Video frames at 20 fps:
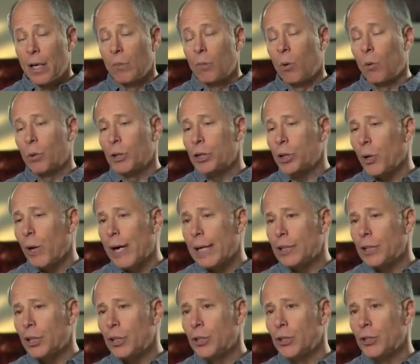What we're
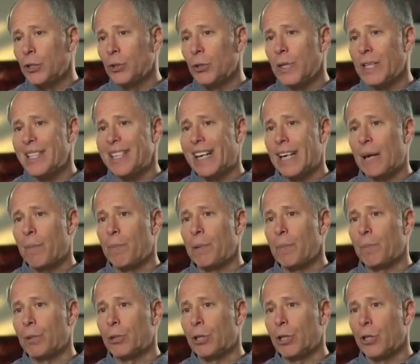trying to do is to get
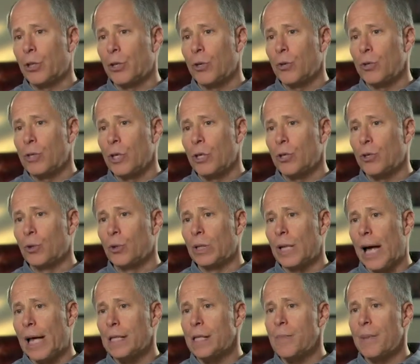people to use the tool
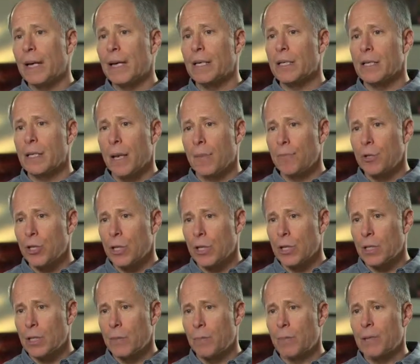not to make
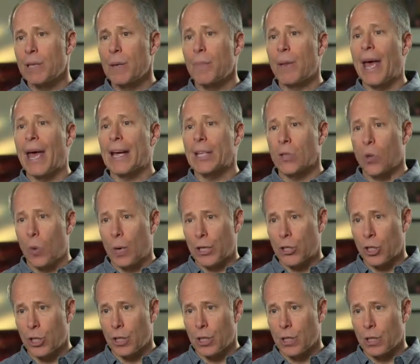assumptions, but to ask
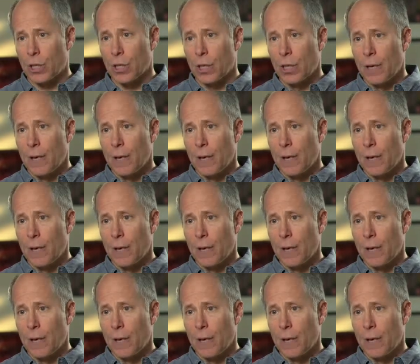questions.